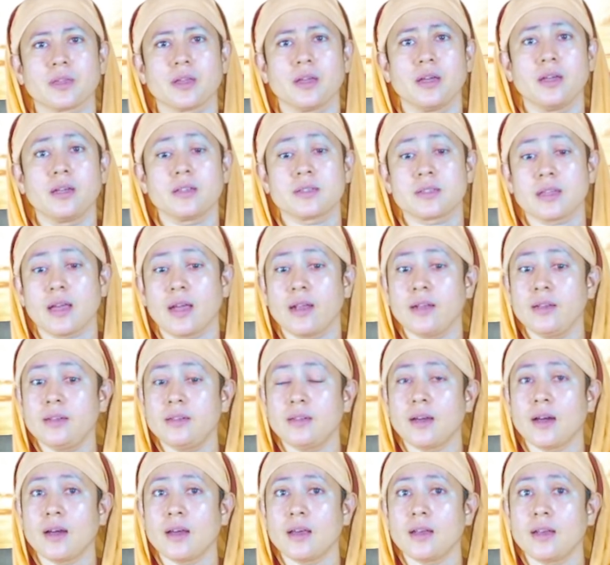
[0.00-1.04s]
It is
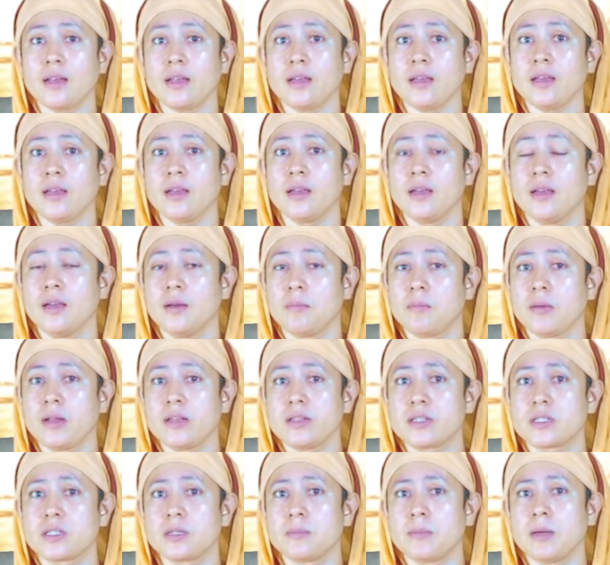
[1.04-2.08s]
entirely,
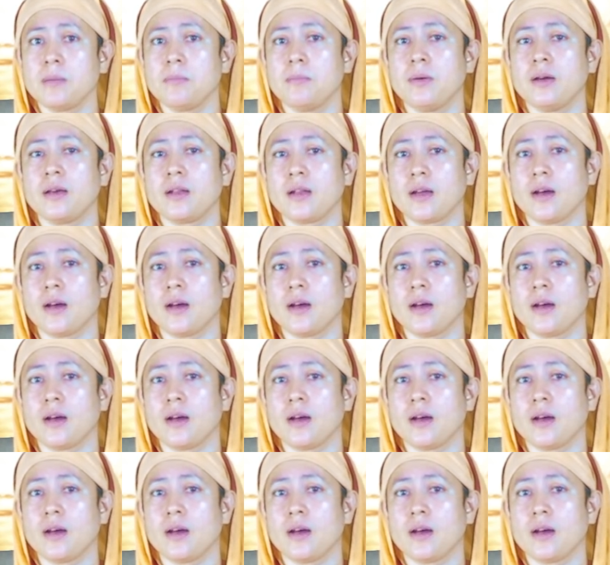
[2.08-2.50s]
please remember,